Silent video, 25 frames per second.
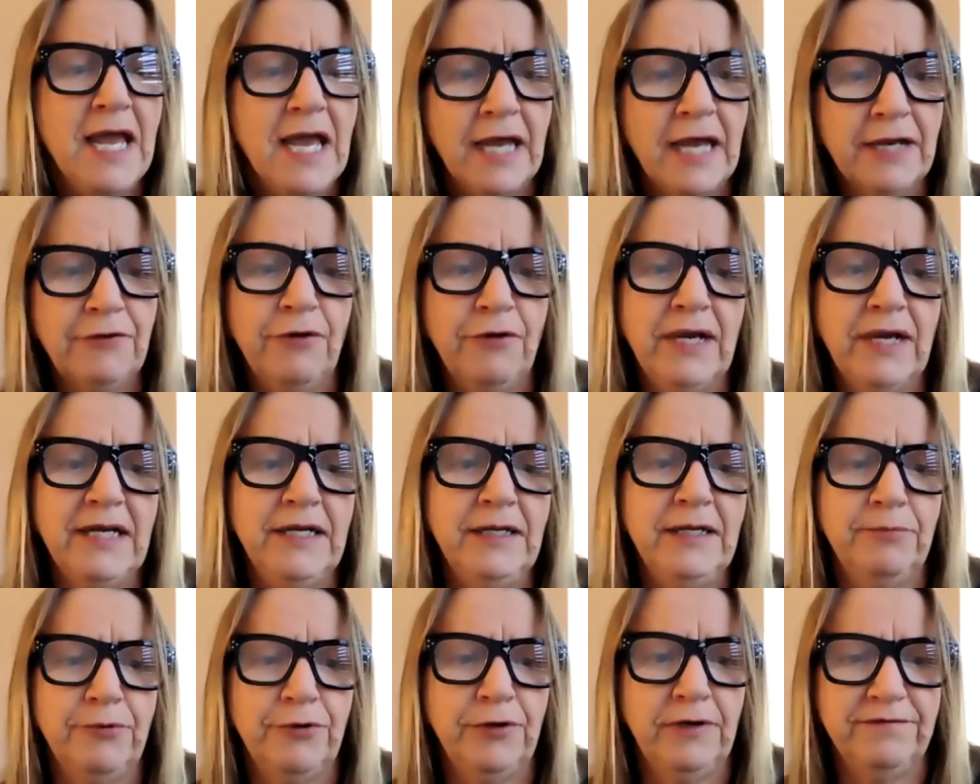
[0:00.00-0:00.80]
and
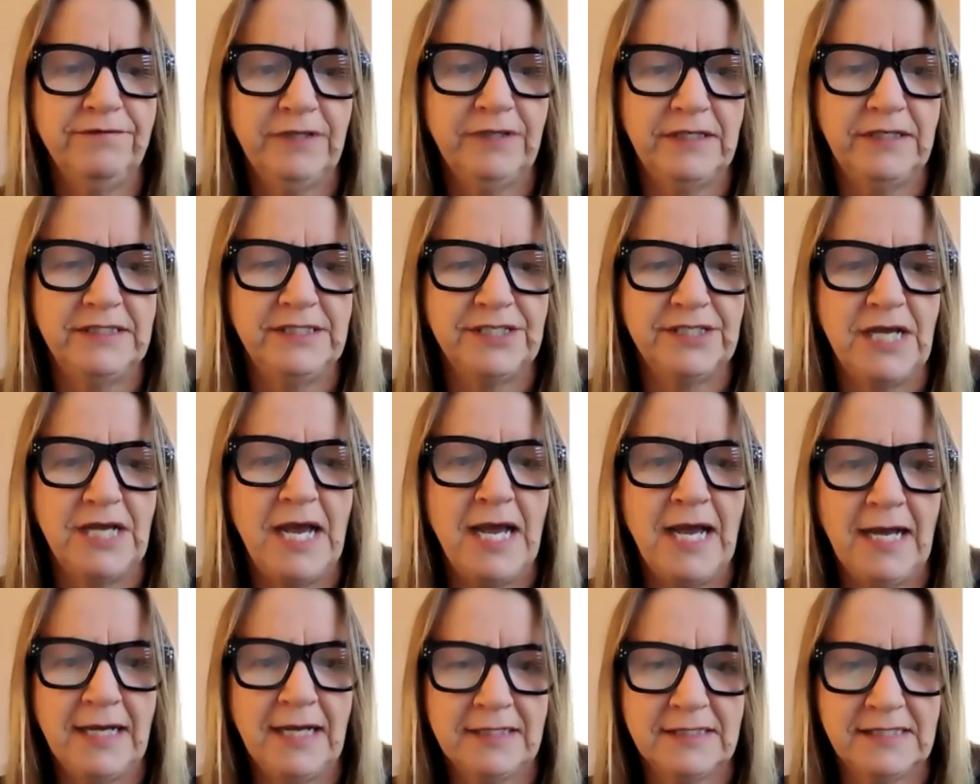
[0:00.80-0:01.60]
granting privileged
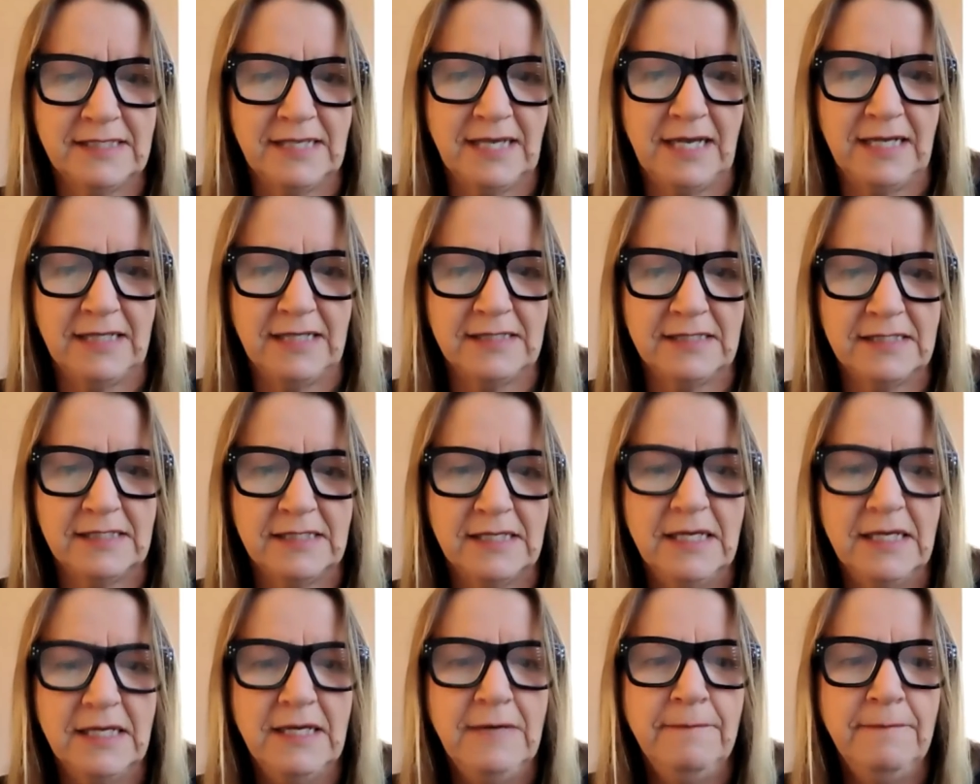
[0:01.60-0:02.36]
access.